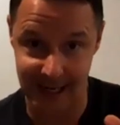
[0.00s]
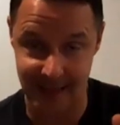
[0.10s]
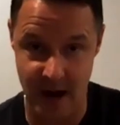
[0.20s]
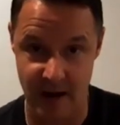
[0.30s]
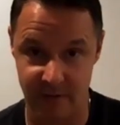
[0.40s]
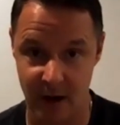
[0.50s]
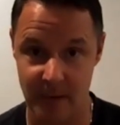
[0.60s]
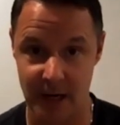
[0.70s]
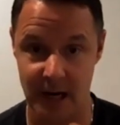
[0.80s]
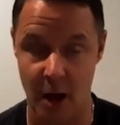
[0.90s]
and then I've
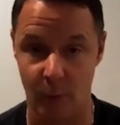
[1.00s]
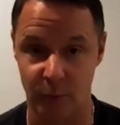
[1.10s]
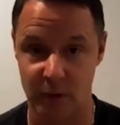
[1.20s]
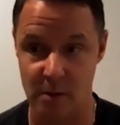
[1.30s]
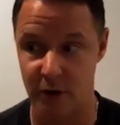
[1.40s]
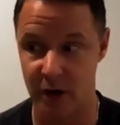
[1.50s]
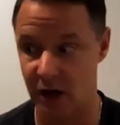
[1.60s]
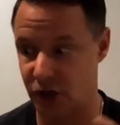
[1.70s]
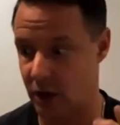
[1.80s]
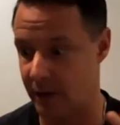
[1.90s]
come in and helped with the
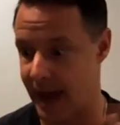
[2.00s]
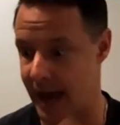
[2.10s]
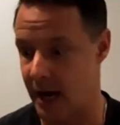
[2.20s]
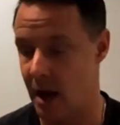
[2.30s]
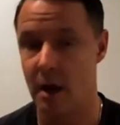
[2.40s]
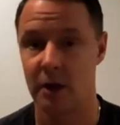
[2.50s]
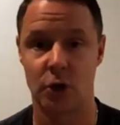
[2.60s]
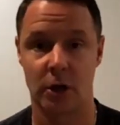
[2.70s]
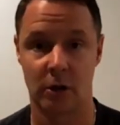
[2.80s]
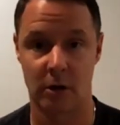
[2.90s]
production on that. That
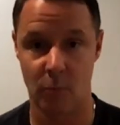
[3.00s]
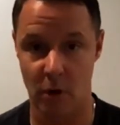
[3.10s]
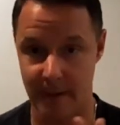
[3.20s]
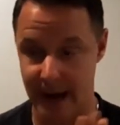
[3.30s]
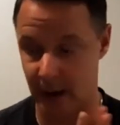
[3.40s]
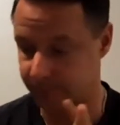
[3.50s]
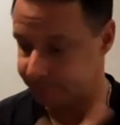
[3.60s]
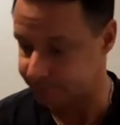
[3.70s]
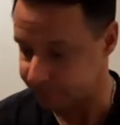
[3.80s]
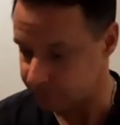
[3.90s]
you can learn more about.
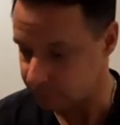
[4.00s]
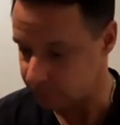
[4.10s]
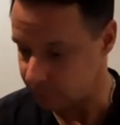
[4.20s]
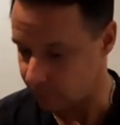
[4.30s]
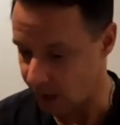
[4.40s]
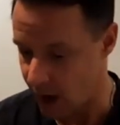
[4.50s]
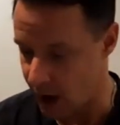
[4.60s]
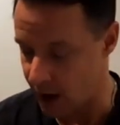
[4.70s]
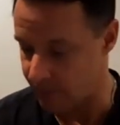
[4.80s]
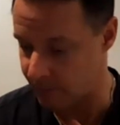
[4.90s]

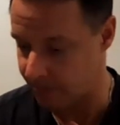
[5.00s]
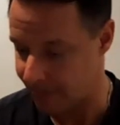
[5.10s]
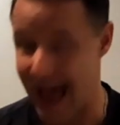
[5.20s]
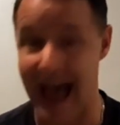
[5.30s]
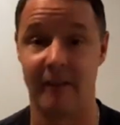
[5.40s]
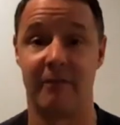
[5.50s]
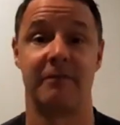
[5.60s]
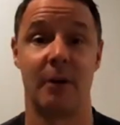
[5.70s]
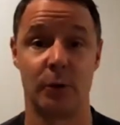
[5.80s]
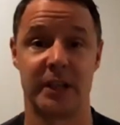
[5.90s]
Um, have
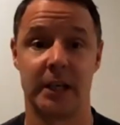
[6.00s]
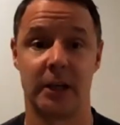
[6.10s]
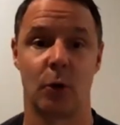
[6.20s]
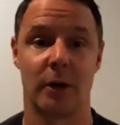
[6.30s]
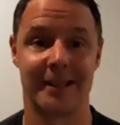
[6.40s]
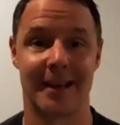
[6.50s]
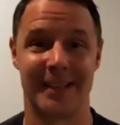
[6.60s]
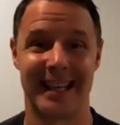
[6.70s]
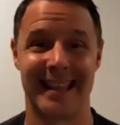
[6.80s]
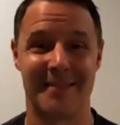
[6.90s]
FOTI and
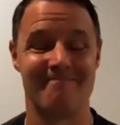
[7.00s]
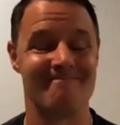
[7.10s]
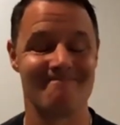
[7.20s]
cordyceps in them.